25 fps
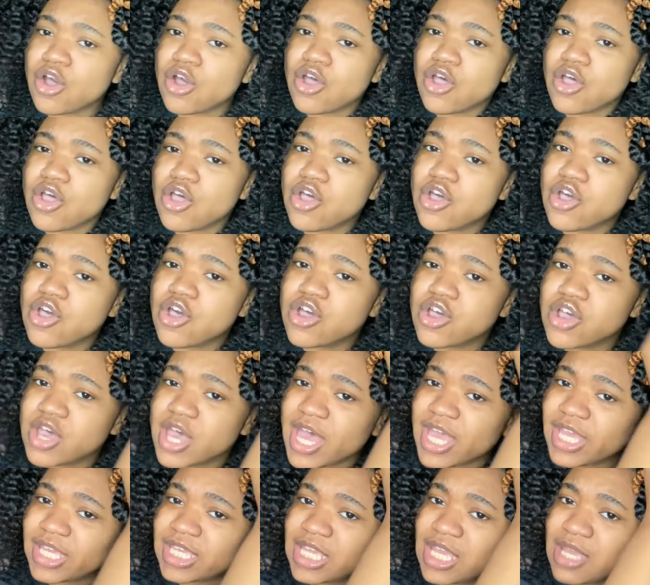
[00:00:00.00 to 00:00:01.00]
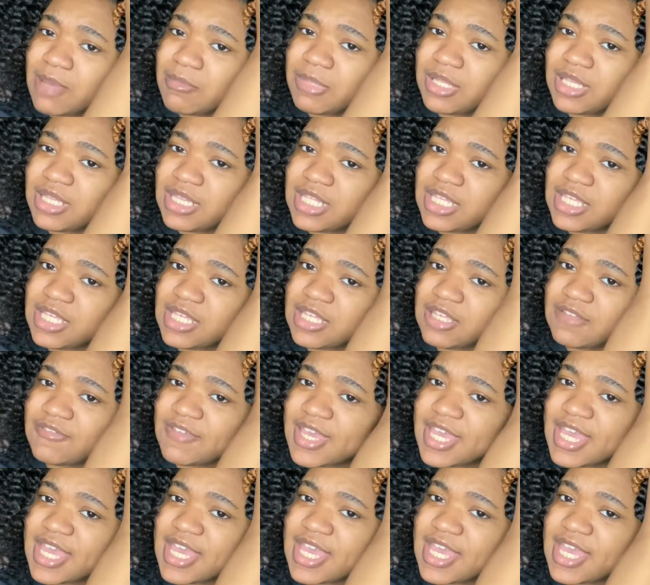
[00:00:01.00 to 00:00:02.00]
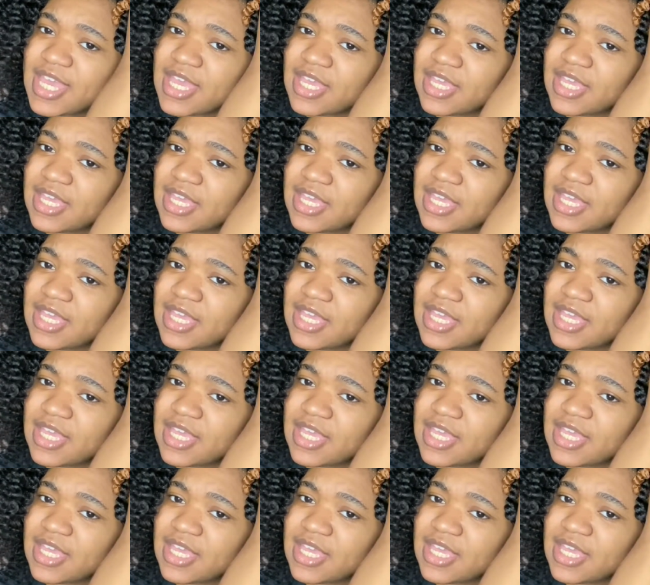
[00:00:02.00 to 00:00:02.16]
Oh, I can't believe it.